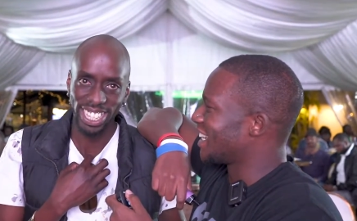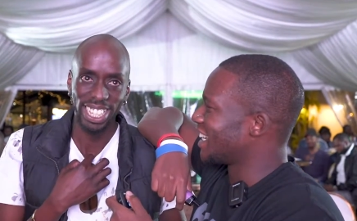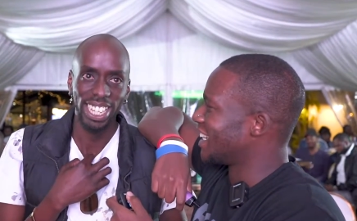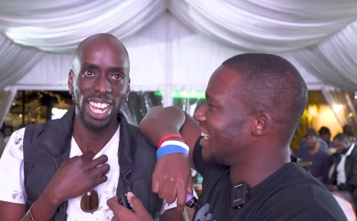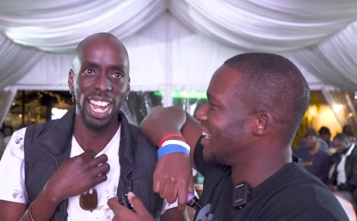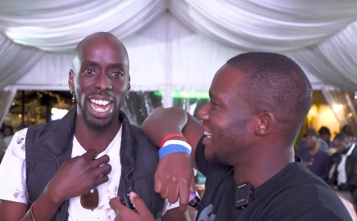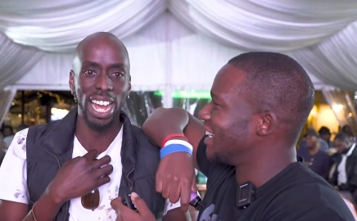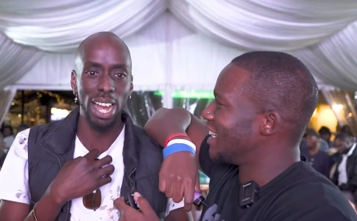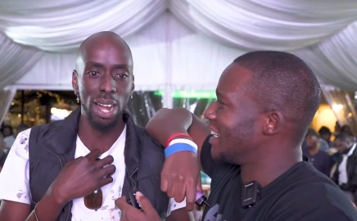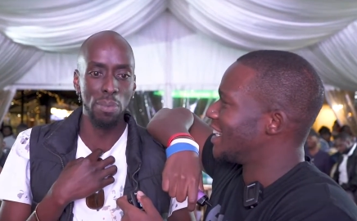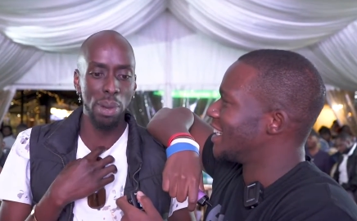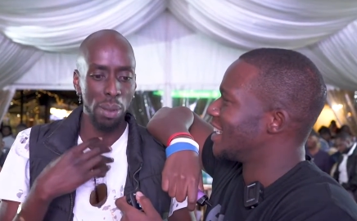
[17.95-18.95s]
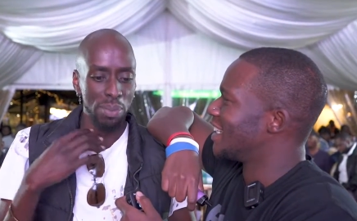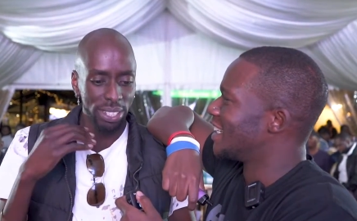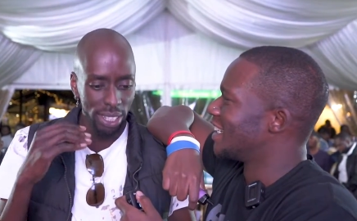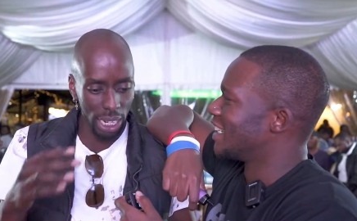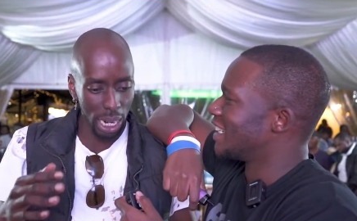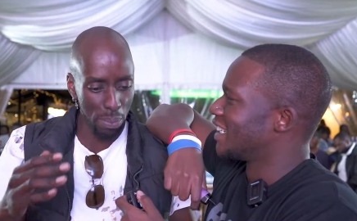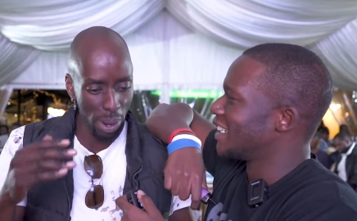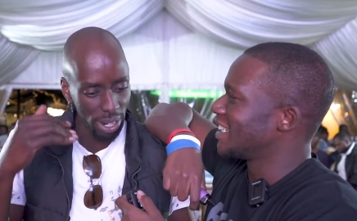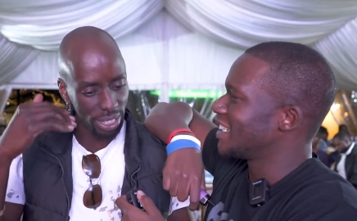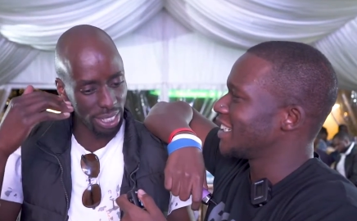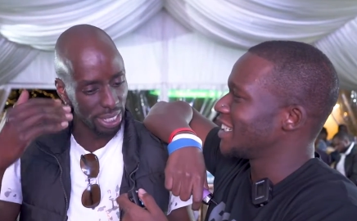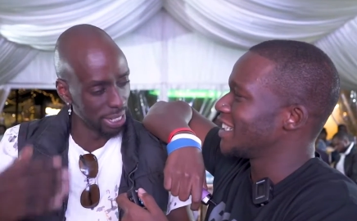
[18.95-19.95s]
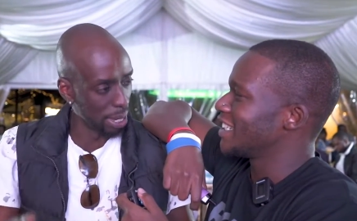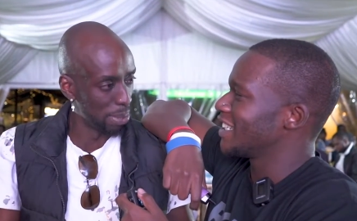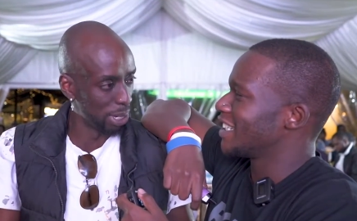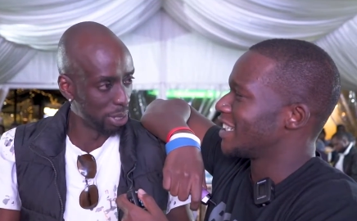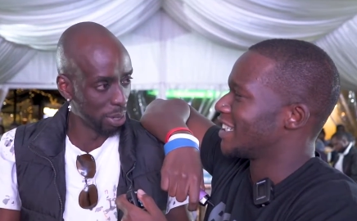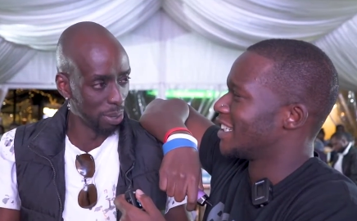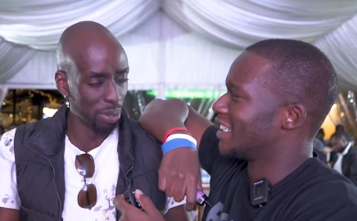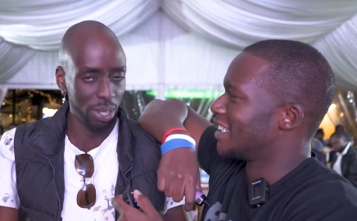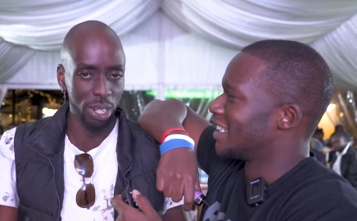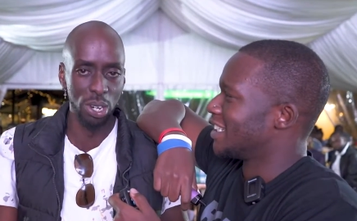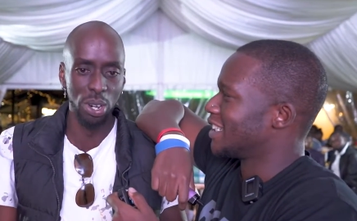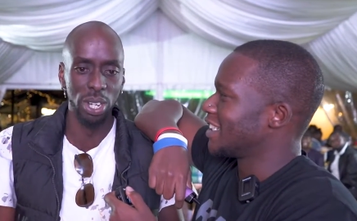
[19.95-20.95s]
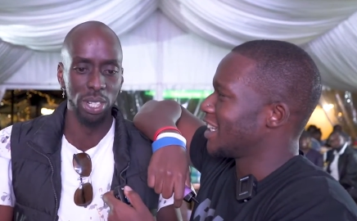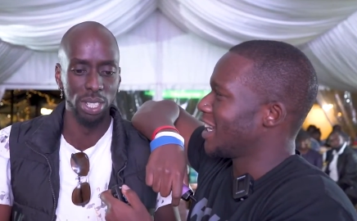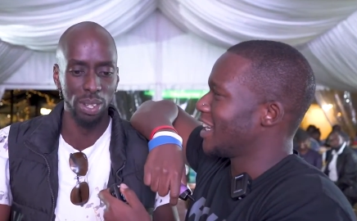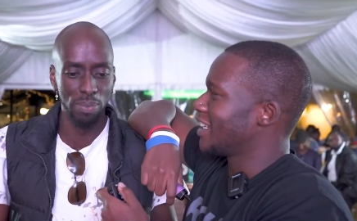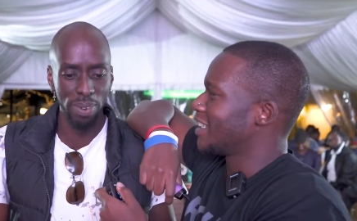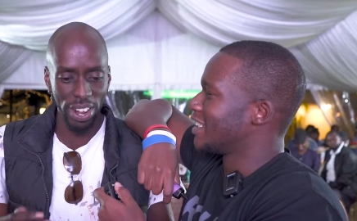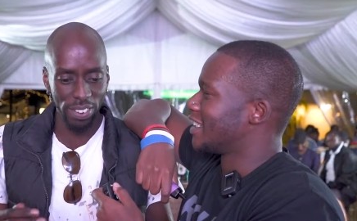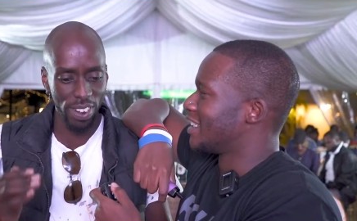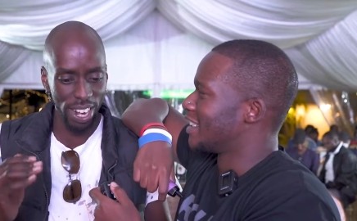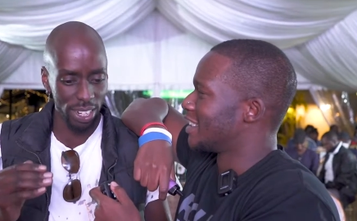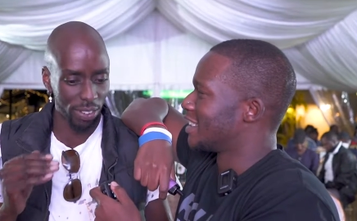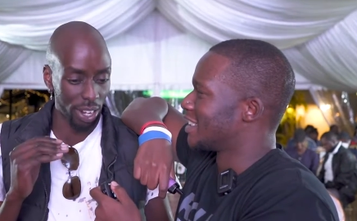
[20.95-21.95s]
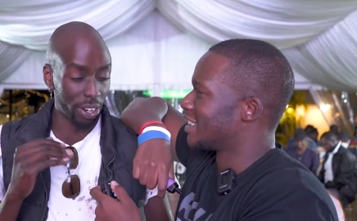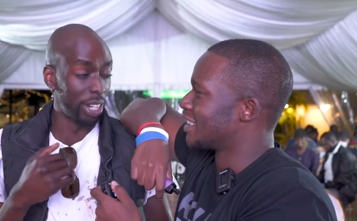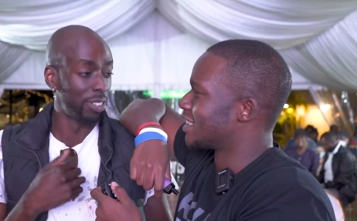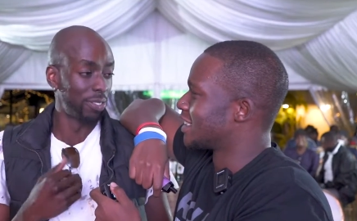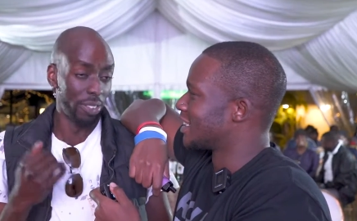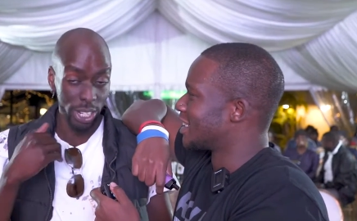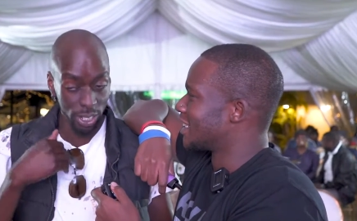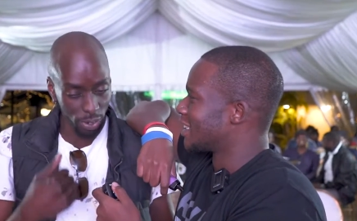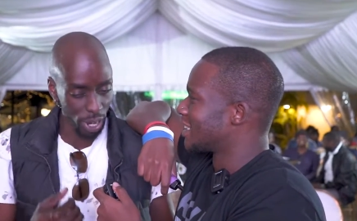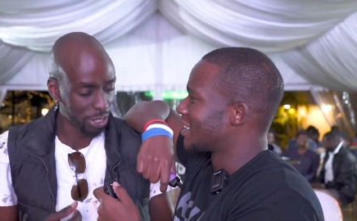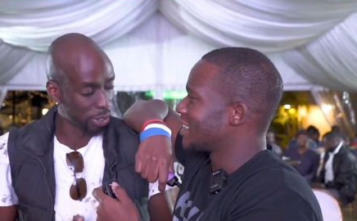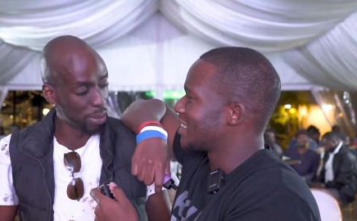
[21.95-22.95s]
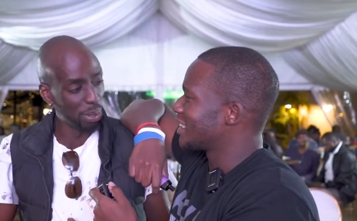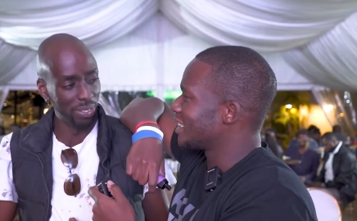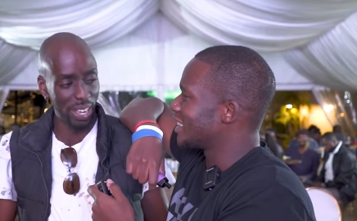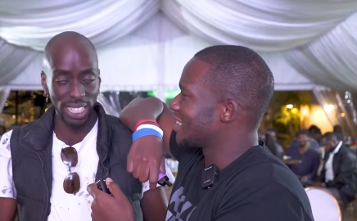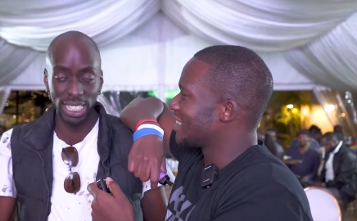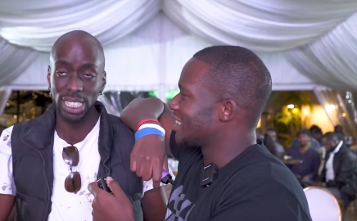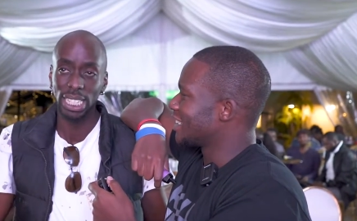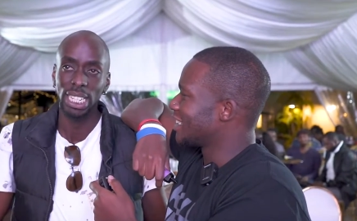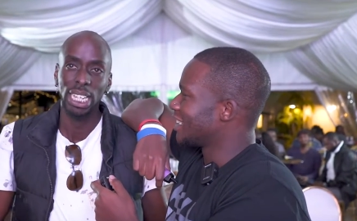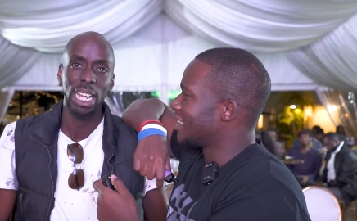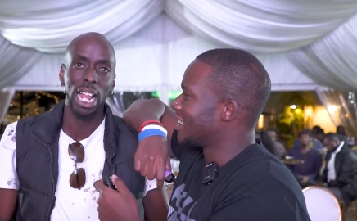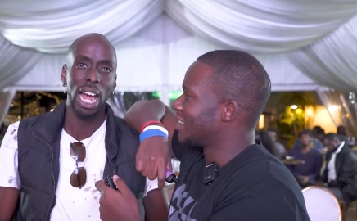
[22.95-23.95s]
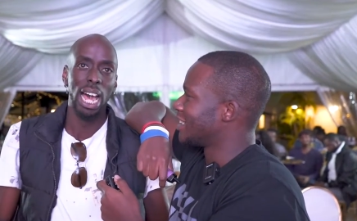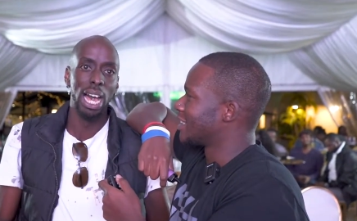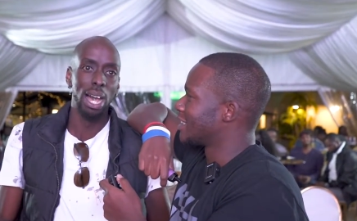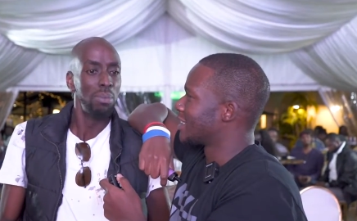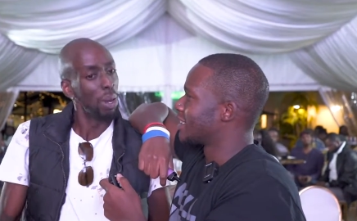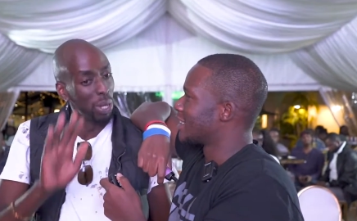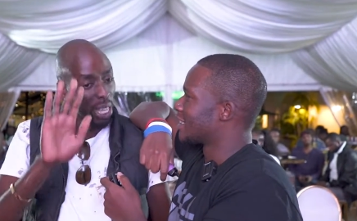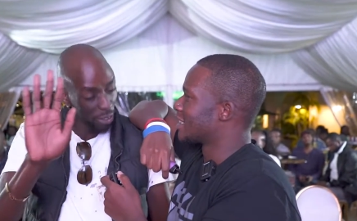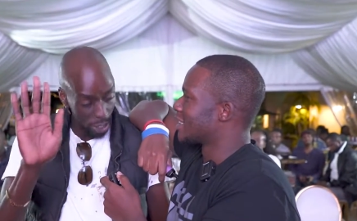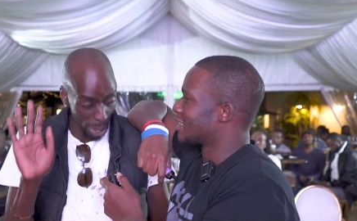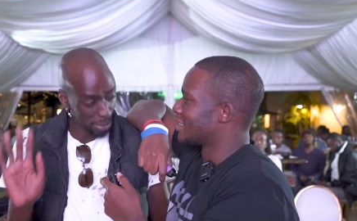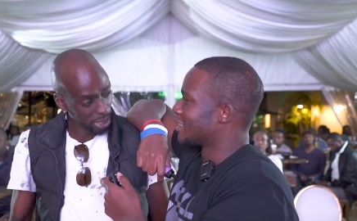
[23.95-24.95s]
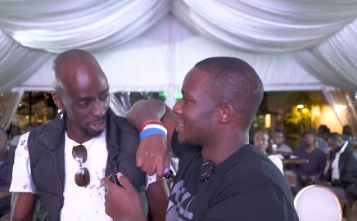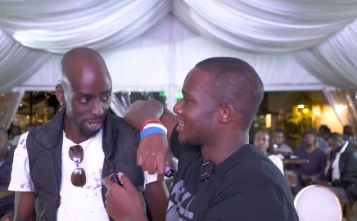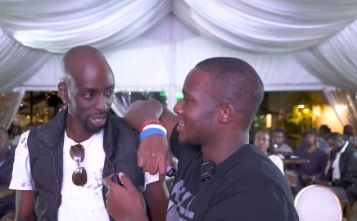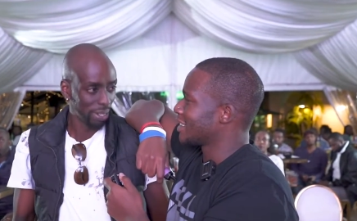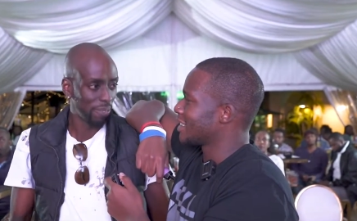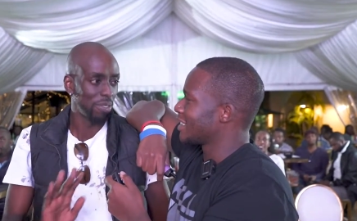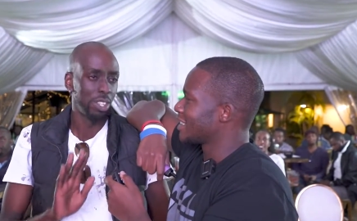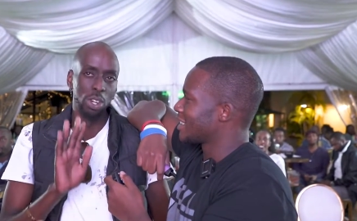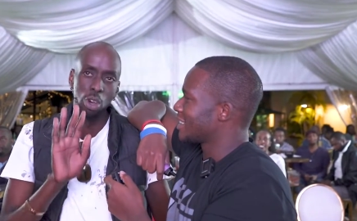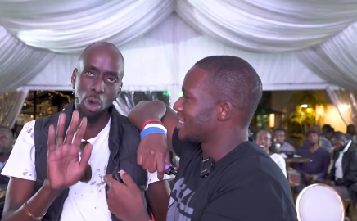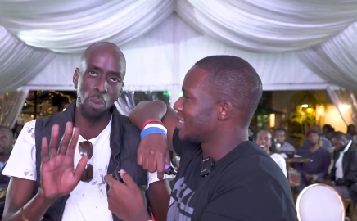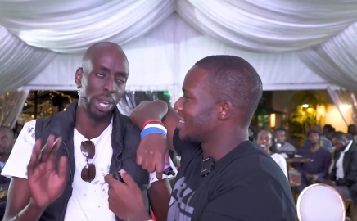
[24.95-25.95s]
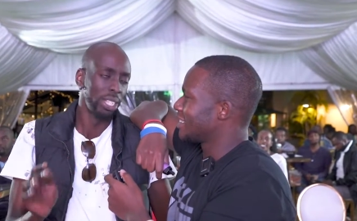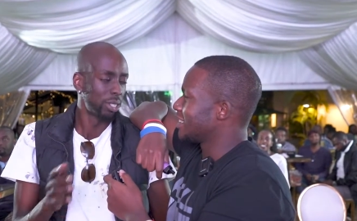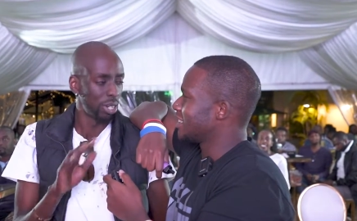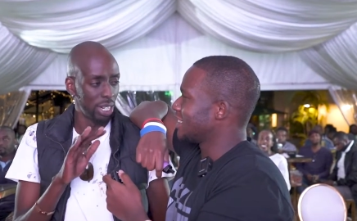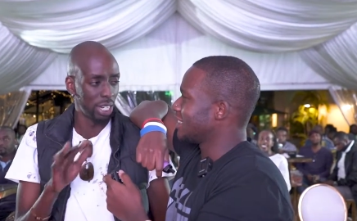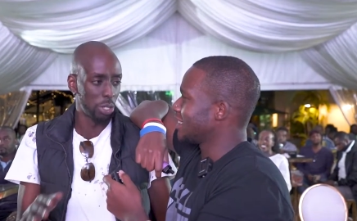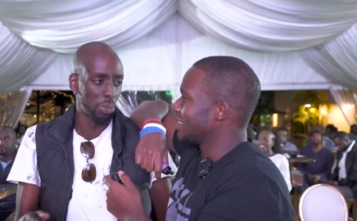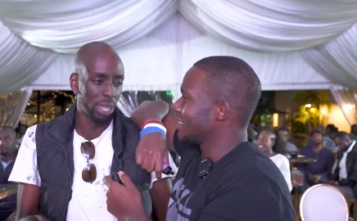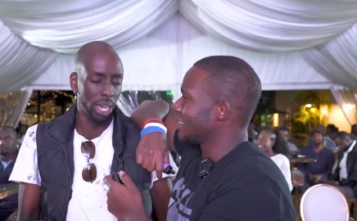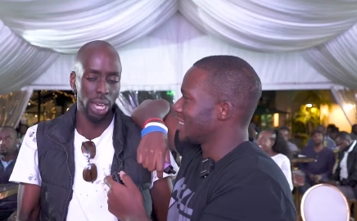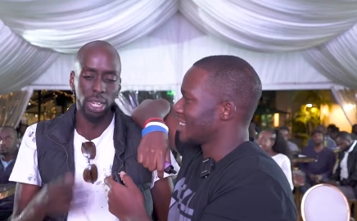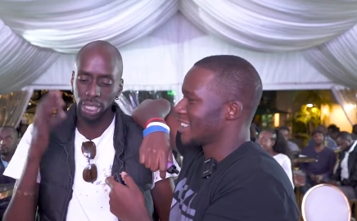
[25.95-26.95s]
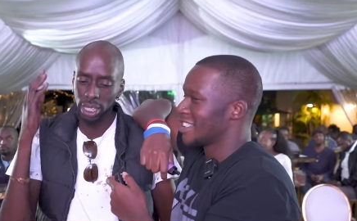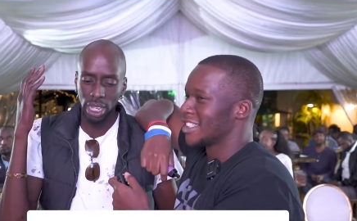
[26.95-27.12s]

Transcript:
Speaker 1: -huh. um, but I'm just glad Perez is number two. You know, it was a very, very difficult race for us Red Bull fans. Uh, we'll give it to Hamilton, you know, home race, so he needed to be there.